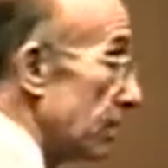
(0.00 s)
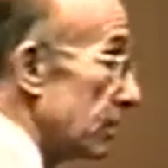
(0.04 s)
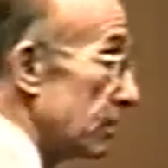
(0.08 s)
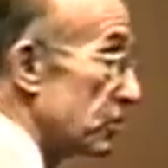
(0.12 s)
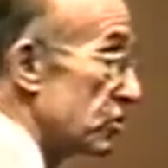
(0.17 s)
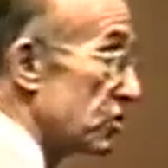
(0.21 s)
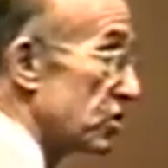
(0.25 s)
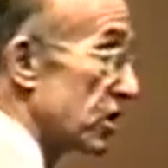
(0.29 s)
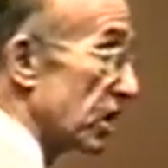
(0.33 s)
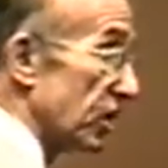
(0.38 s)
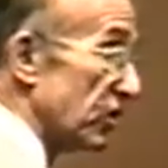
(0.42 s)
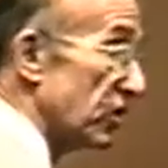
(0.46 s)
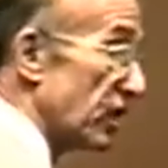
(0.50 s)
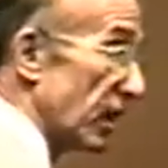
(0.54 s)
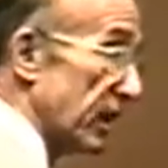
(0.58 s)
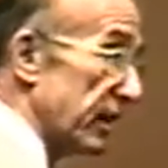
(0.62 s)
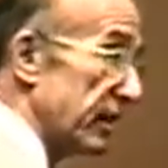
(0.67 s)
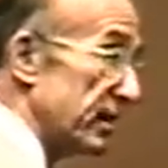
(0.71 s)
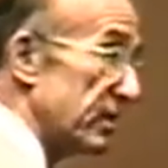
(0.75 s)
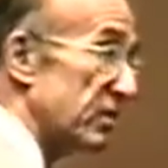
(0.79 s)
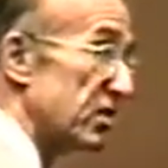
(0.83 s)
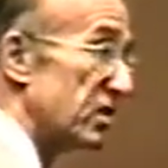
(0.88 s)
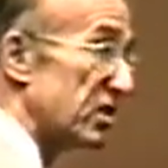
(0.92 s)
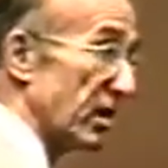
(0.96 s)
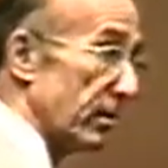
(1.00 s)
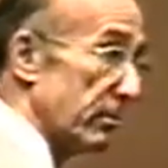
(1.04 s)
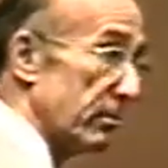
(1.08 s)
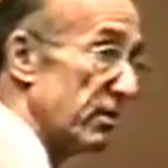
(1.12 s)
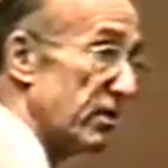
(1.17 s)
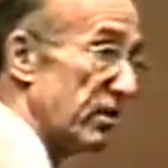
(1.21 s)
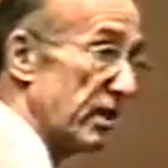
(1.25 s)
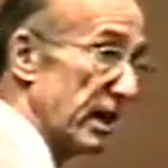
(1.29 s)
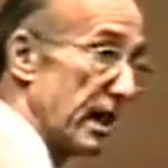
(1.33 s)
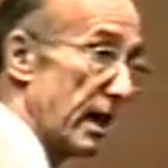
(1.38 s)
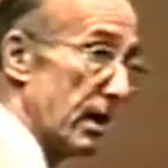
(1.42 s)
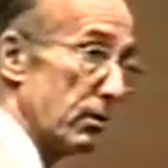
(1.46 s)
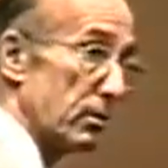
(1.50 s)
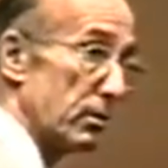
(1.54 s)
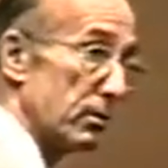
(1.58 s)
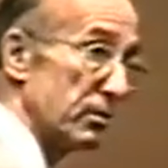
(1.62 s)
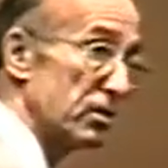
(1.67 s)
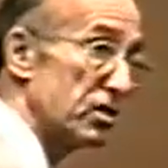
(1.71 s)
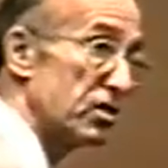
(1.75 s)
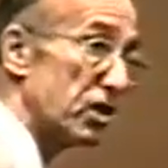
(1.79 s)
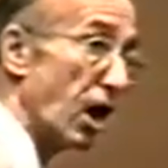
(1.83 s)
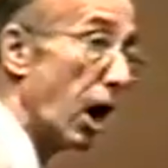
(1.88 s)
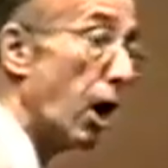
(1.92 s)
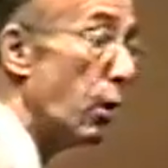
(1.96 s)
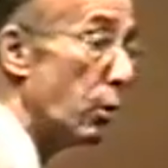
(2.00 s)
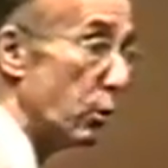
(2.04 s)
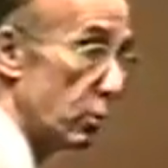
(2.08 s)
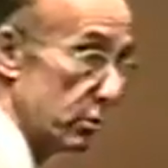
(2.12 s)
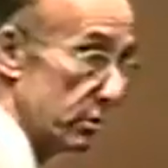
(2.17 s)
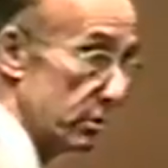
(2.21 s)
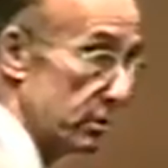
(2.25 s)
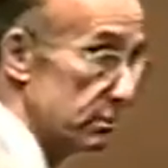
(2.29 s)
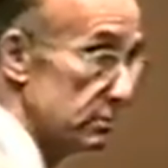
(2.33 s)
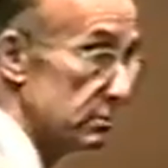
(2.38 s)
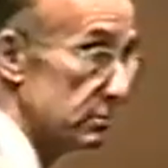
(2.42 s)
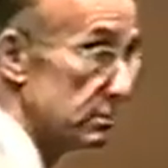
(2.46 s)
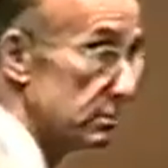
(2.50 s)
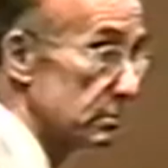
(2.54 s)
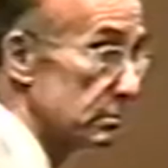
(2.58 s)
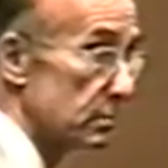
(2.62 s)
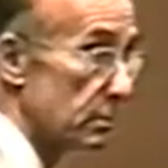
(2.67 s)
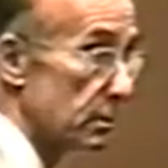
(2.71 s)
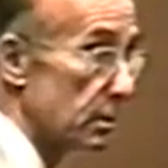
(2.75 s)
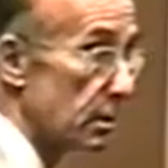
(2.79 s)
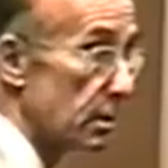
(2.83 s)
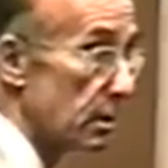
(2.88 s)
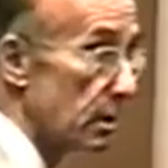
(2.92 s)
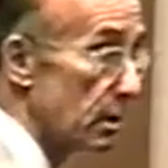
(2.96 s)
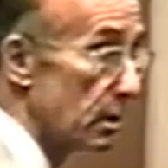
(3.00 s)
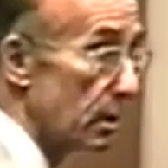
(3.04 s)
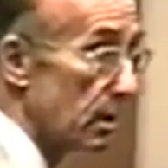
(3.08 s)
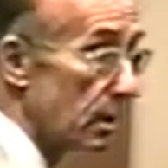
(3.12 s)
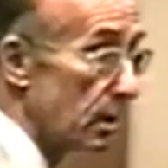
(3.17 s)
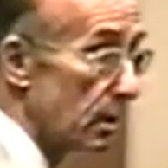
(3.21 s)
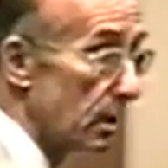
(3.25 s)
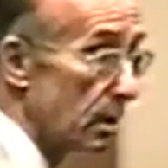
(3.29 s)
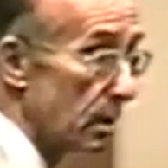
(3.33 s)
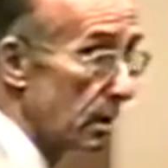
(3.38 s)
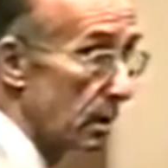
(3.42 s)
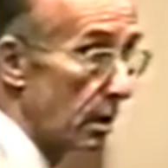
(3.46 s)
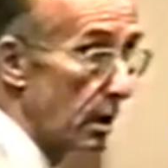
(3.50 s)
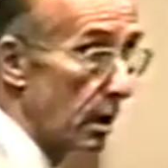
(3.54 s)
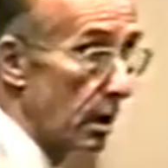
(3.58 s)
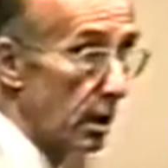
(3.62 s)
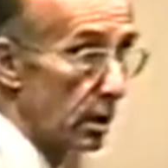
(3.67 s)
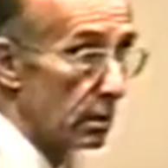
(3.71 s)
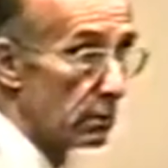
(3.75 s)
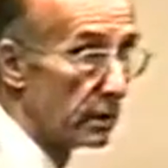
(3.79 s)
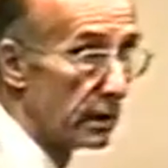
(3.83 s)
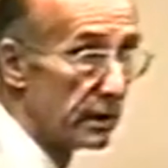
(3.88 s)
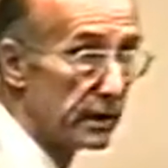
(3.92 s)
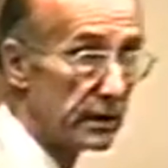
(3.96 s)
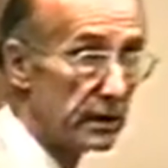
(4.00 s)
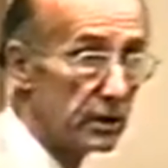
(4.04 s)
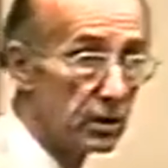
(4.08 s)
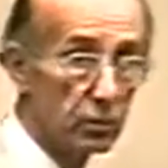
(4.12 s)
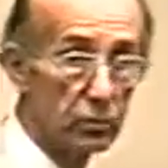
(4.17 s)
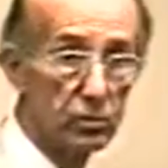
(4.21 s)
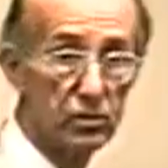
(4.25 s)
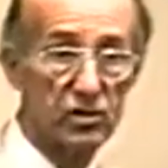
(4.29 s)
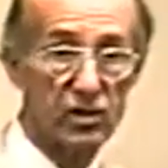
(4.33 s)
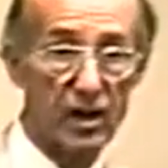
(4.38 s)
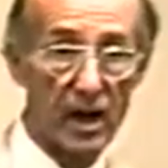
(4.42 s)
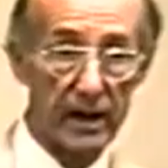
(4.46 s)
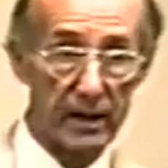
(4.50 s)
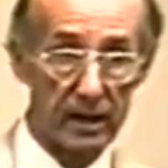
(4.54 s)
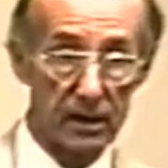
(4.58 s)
chiseling something out of stone, I already used that